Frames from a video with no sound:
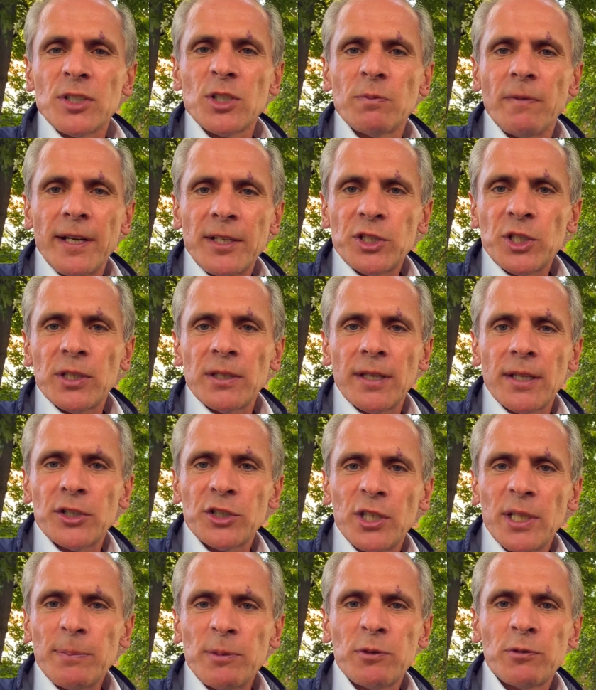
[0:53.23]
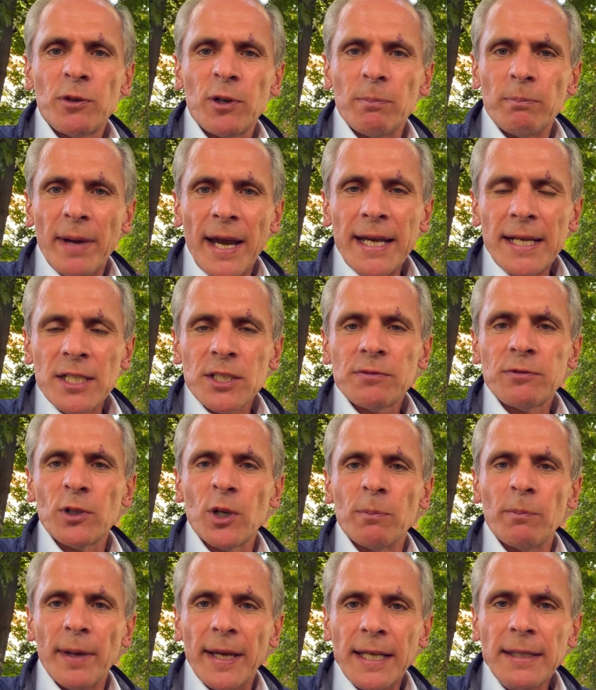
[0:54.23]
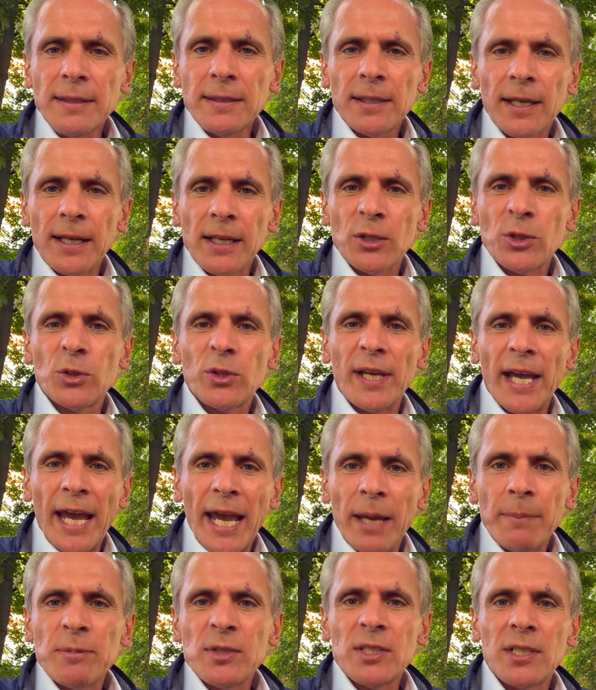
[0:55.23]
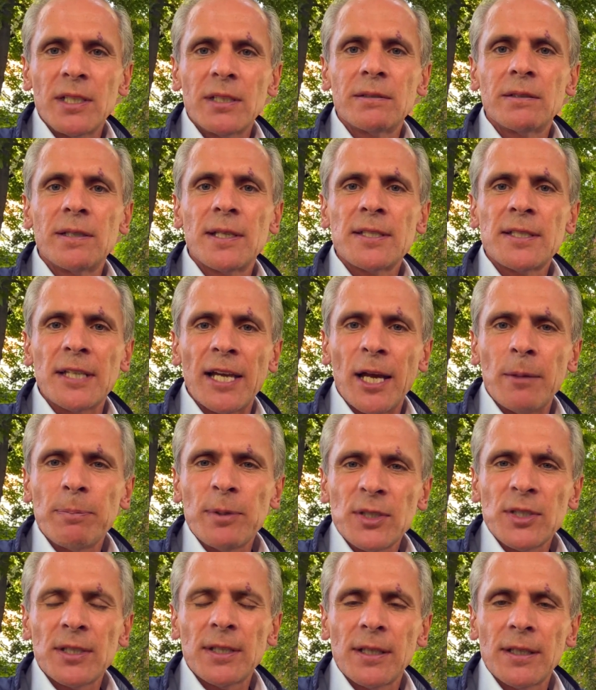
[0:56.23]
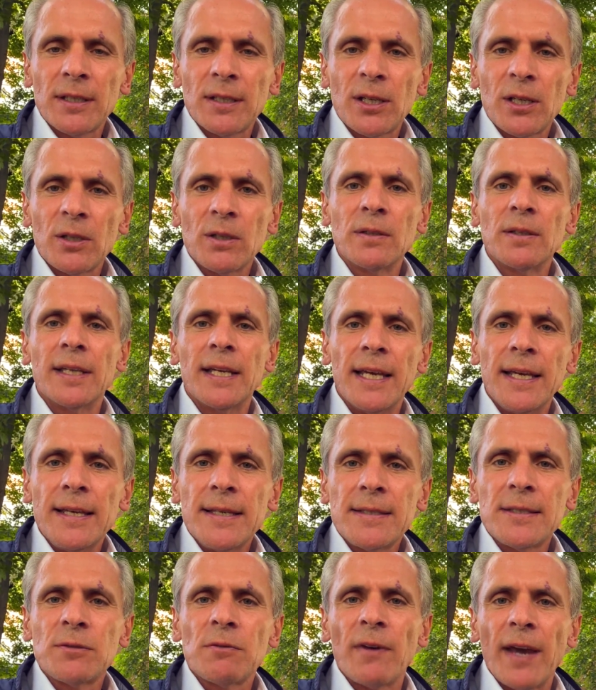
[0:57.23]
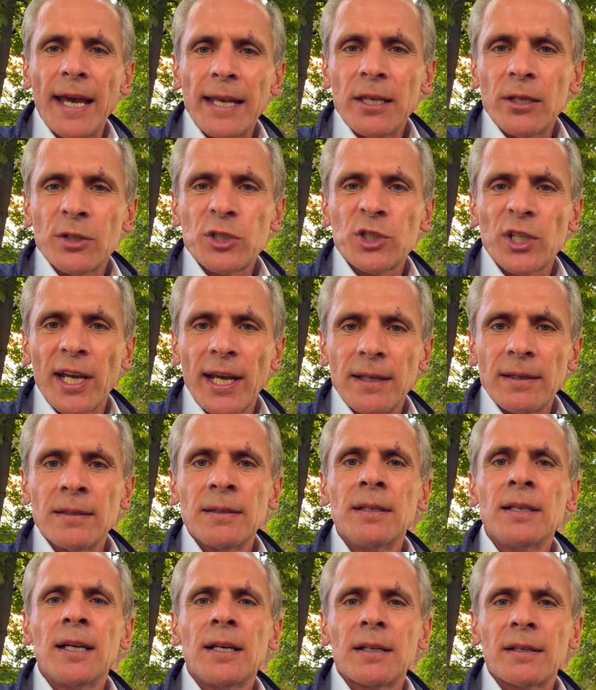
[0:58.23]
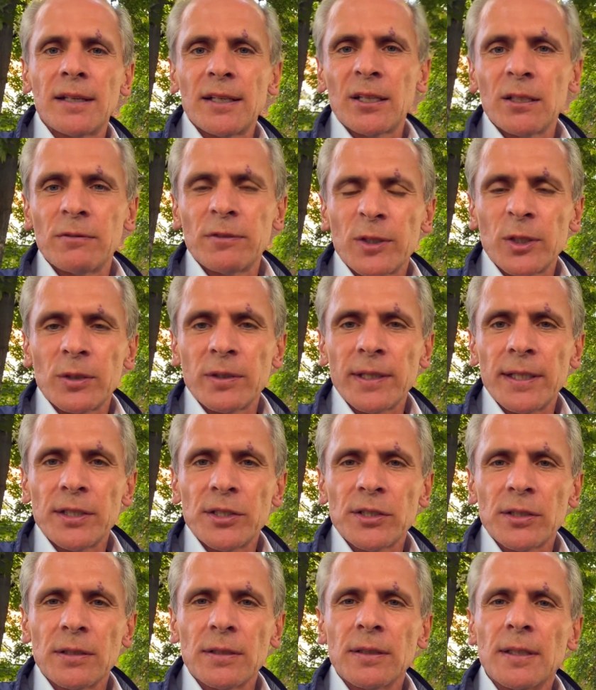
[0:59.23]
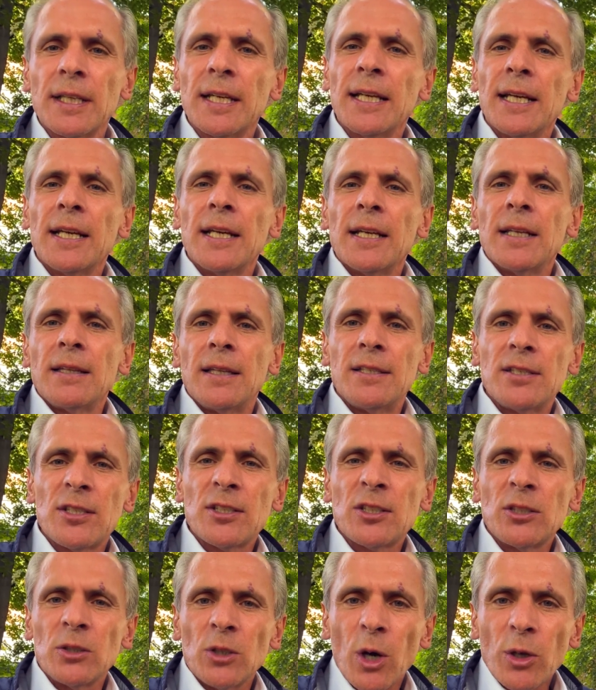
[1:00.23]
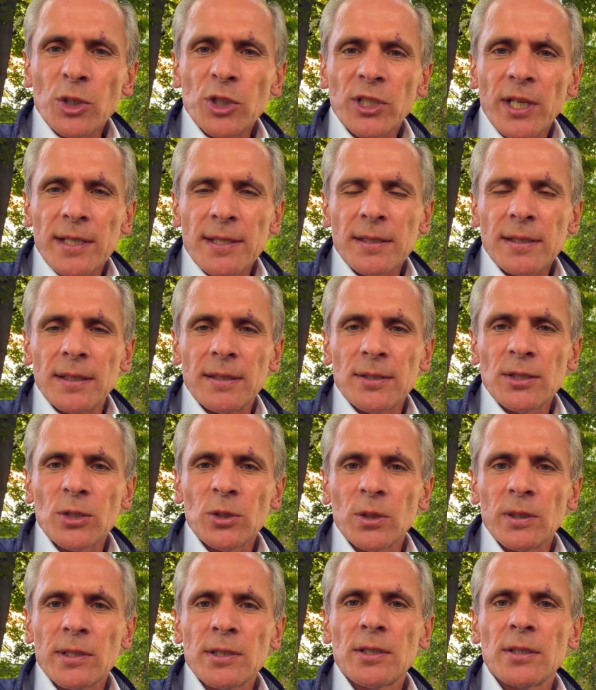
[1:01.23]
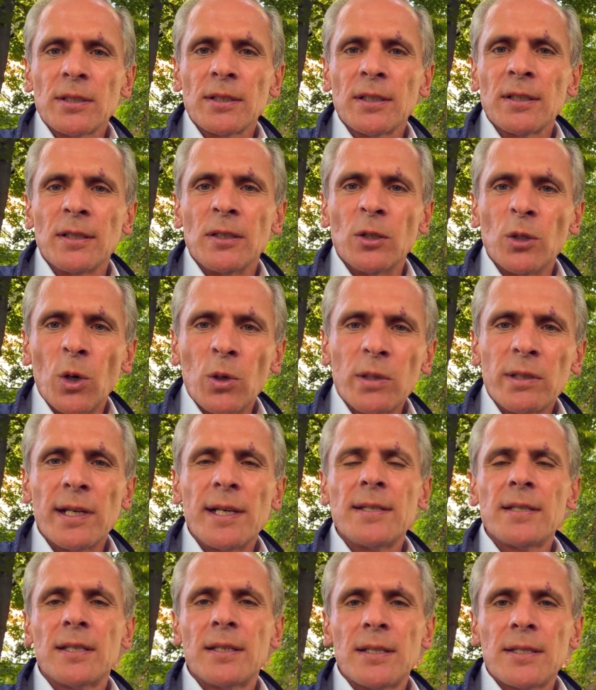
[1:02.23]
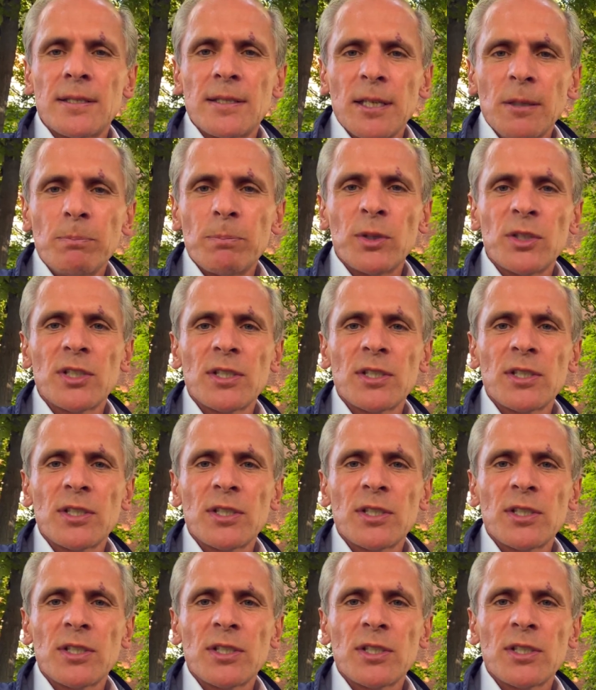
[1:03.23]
switching the chips for Macs from Intel to the M-series Apple Silicon is value chain reconfiguration. This is not just insourcing, nor is it a simple